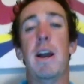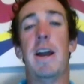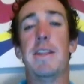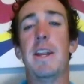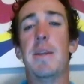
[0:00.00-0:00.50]

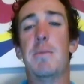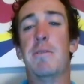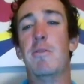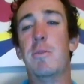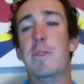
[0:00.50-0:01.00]
Athletic
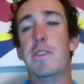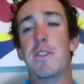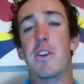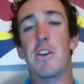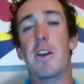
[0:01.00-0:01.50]

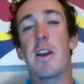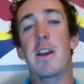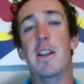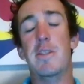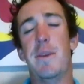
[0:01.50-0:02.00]
performances are
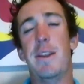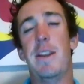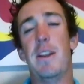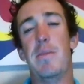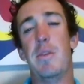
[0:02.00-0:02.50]

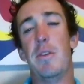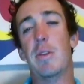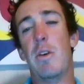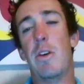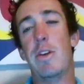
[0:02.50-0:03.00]
dependent on
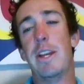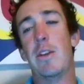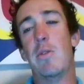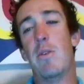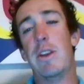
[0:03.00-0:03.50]
both quality
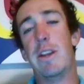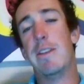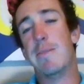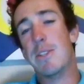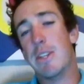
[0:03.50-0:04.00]
and
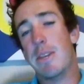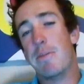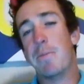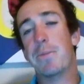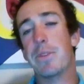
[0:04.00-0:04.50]
quantity of
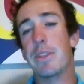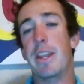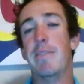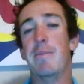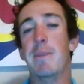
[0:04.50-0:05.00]
sleep
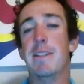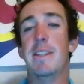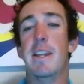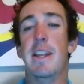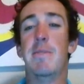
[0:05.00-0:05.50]
that
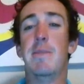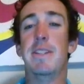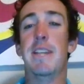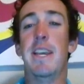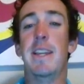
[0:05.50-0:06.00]
have
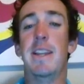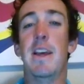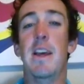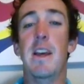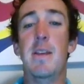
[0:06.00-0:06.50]
been
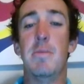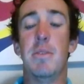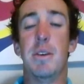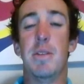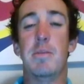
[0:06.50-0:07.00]
taken
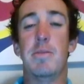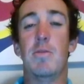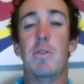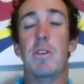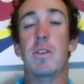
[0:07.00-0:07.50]

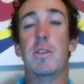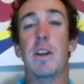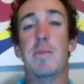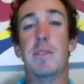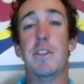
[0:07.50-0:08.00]
before
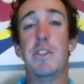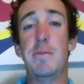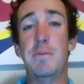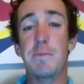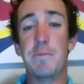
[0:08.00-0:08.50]
competition.